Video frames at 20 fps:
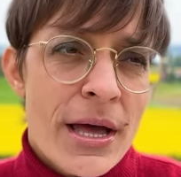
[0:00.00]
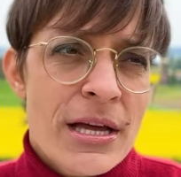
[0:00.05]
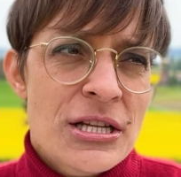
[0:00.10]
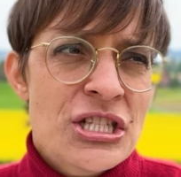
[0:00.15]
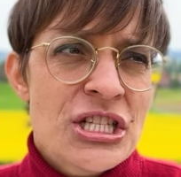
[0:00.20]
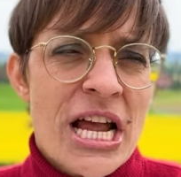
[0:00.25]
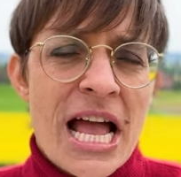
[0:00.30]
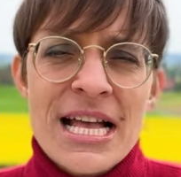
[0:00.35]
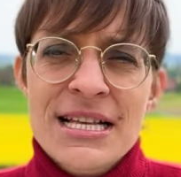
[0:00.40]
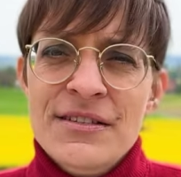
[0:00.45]

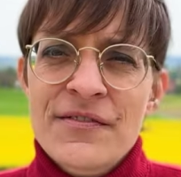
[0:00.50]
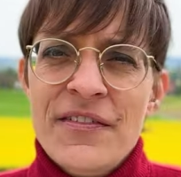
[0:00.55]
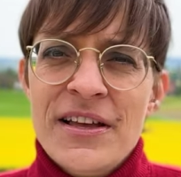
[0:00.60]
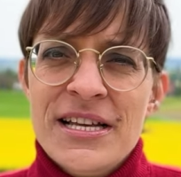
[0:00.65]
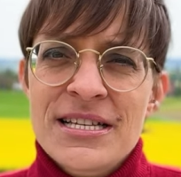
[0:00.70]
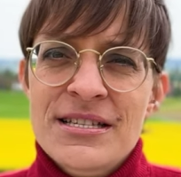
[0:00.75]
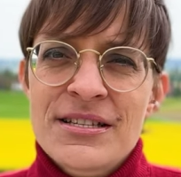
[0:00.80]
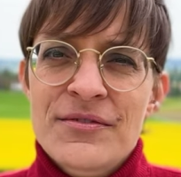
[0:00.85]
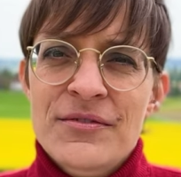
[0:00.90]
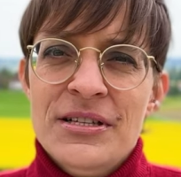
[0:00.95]
jazz
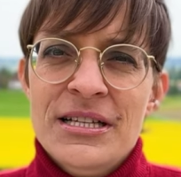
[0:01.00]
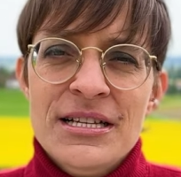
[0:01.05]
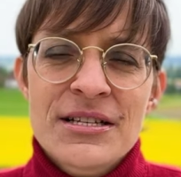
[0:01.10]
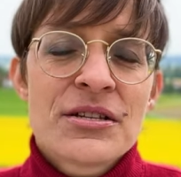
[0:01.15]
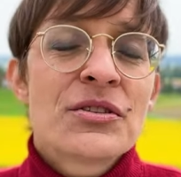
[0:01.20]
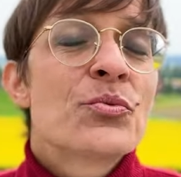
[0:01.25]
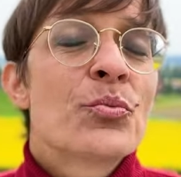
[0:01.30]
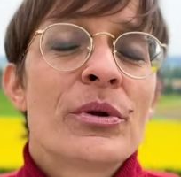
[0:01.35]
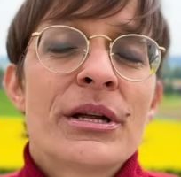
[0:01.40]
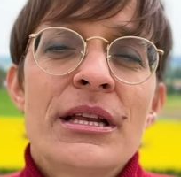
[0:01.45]
festival.
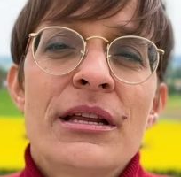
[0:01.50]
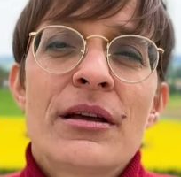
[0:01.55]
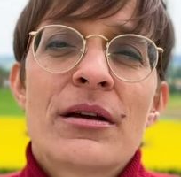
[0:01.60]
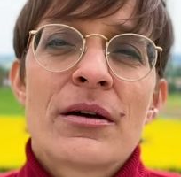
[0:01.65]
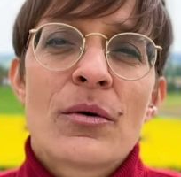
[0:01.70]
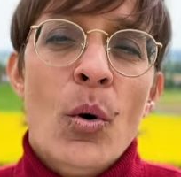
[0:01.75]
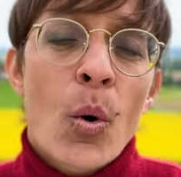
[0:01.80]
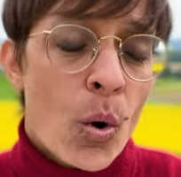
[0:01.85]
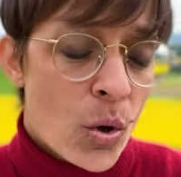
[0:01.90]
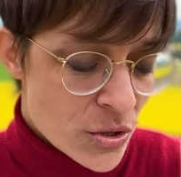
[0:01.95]
It's really
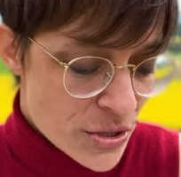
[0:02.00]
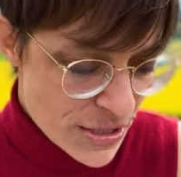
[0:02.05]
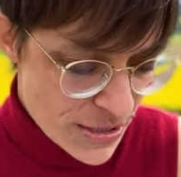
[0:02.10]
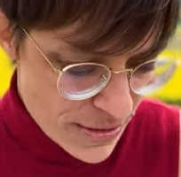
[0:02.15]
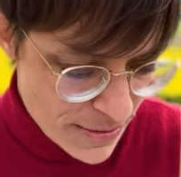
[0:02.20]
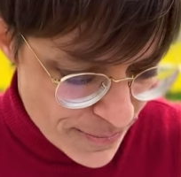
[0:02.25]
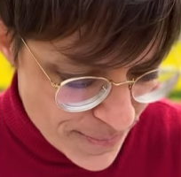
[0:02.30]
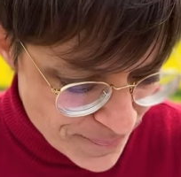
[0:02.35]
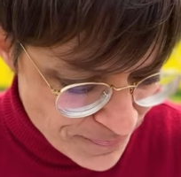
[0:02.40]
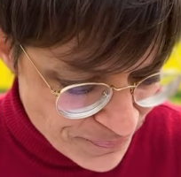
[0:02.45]

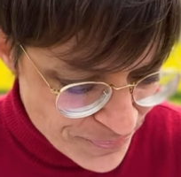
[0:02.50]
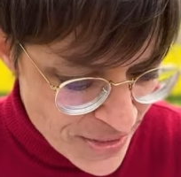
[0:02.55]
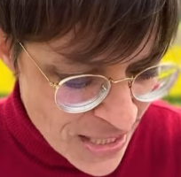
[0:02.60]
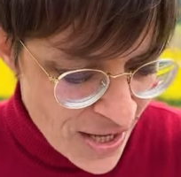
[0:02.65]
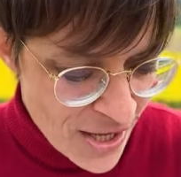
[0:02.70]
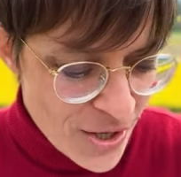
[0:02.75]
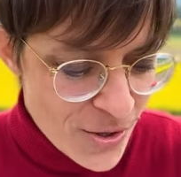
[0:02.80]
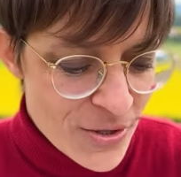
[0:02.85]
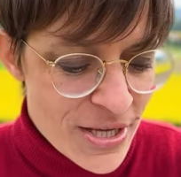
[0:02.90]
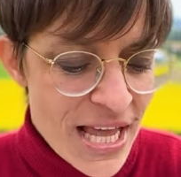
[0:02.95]
awesome.
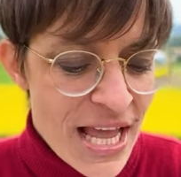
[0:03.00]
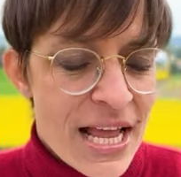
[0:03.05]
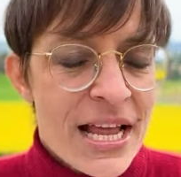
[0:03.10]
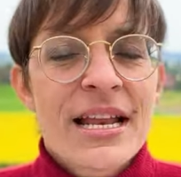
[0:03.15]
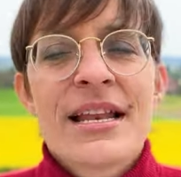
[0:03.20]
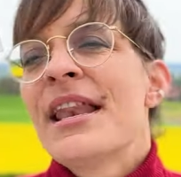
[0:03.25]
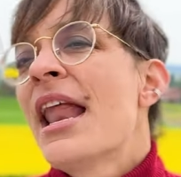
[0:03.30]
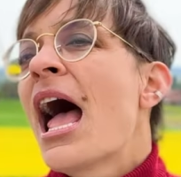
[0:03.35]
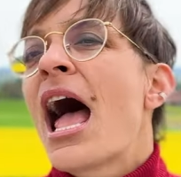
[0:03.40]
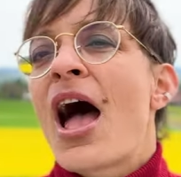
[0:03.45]
Okay,
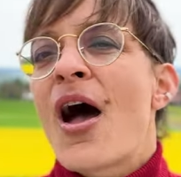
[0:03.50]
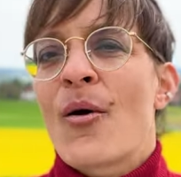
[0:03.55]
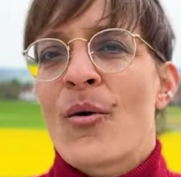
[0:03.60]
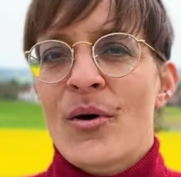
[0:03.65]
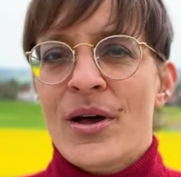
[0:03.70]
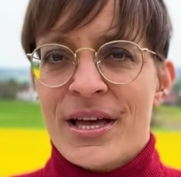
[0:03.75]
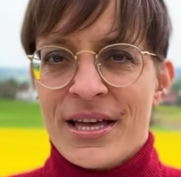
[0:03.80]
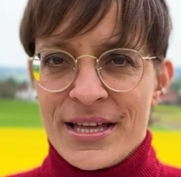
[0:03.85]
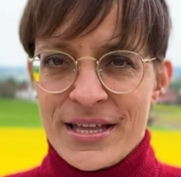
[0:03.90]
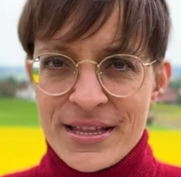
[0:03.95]

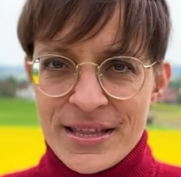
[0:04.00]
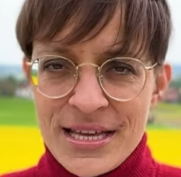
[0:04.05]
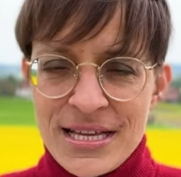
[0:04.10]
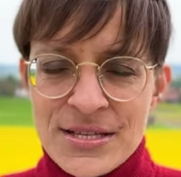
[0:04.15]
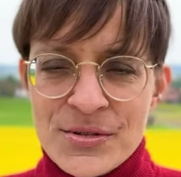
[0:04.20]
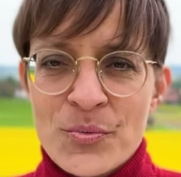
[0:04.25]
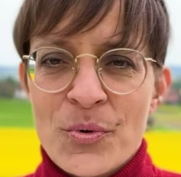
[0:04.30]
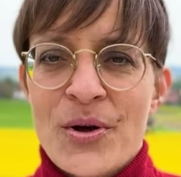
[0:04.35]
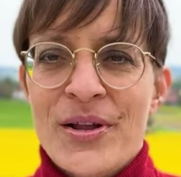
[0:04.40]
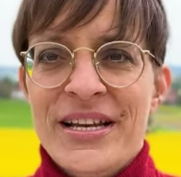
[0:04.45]
now
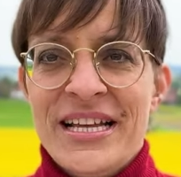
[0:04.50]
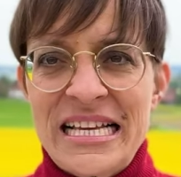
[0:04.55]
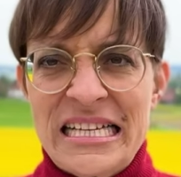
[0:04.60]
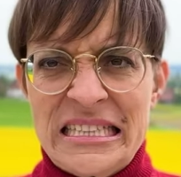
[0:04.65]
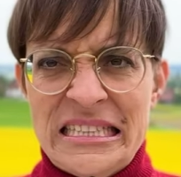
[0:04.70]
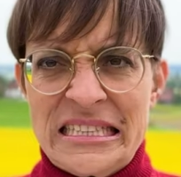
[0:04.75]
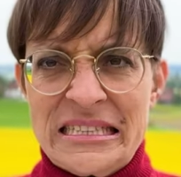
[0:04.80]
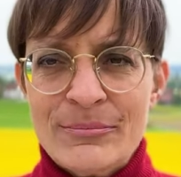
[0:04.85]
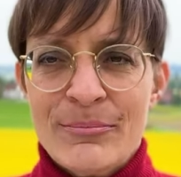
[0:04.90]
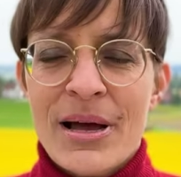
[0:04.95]
this one
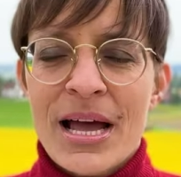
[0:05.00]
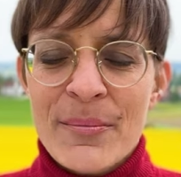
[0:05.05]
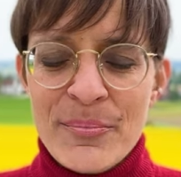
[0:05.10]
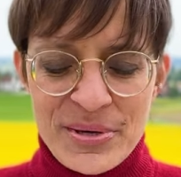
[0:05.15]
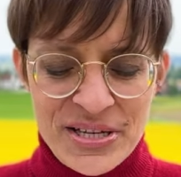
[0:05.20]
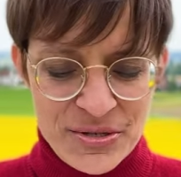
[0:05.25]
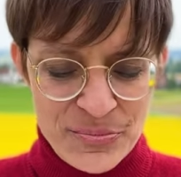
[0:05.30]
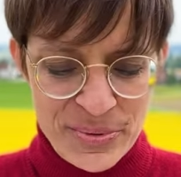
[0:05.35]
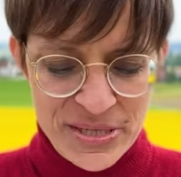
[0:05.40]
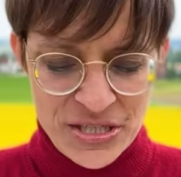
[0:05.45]
might
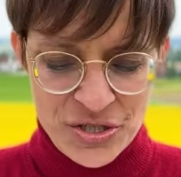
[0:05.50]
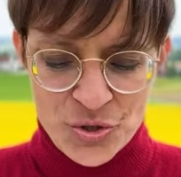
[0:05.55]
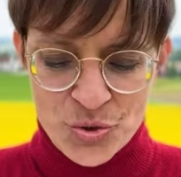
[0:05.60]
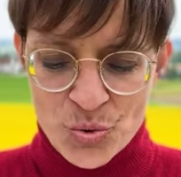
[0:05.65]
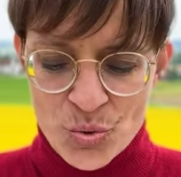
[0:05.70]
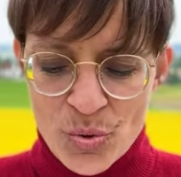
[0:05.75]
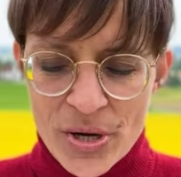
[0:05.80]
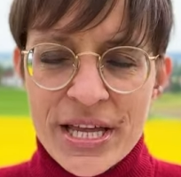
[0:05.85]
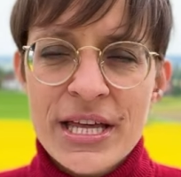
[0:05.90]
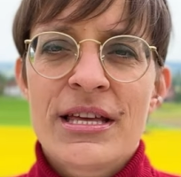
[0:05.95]
be a bit
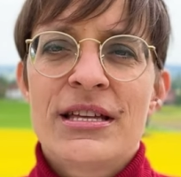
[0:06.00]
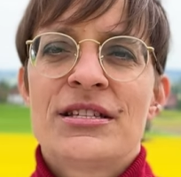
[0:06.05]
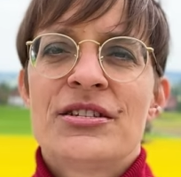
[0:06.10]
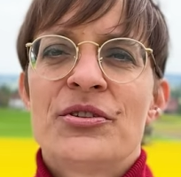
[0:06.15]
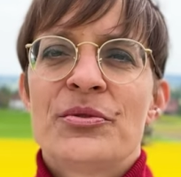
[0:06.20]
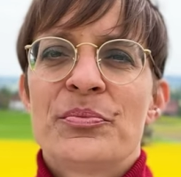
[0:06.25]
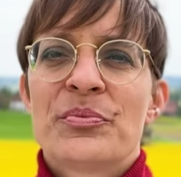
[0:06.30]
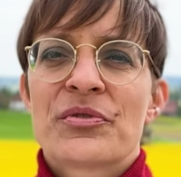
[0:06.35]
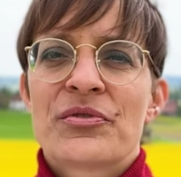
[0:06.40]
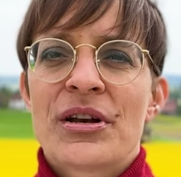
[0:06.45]
tricky
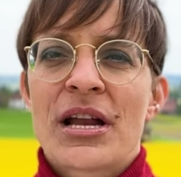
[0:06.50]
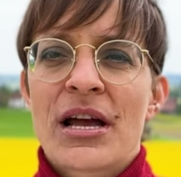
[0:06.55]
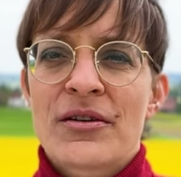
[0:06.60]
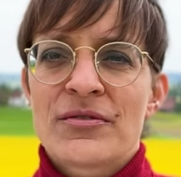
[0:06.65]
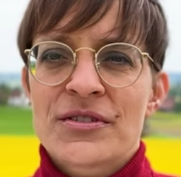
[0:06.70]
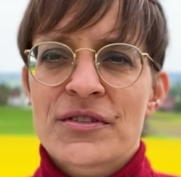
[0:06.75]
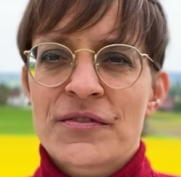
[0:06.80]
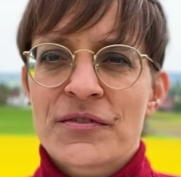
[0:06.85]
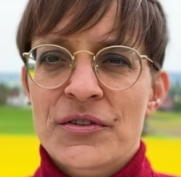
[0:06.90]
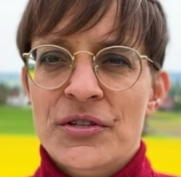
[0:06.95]
to
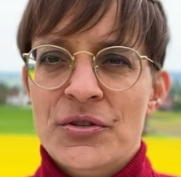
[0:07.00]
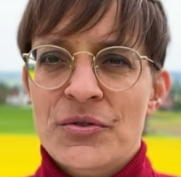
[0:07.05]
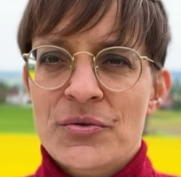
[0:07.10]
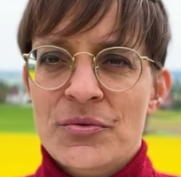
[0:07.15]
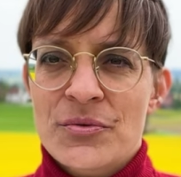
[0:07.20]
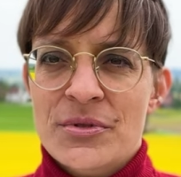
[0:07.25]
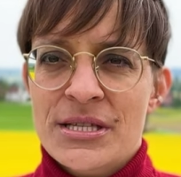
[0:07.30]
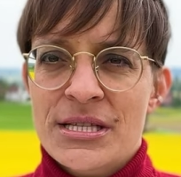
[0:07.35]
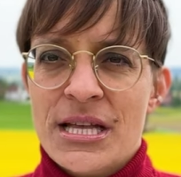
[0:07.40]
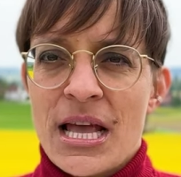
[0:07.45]
pronounce for you.
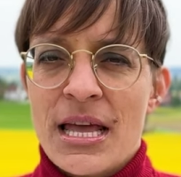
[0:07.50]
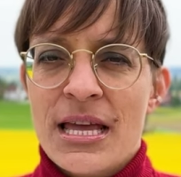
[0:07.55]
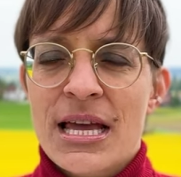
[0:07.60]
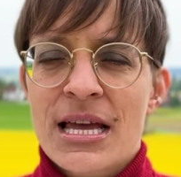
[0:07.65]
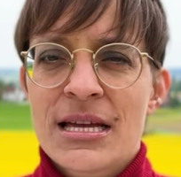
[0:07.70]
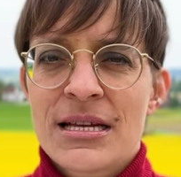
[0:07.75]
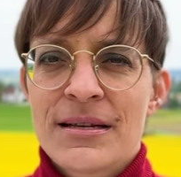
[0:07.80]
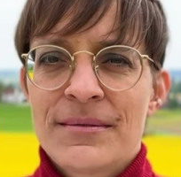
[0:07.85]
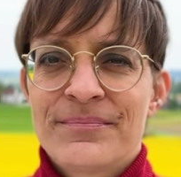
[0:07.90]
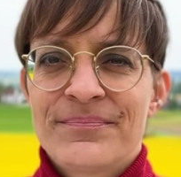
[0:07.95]
Say it.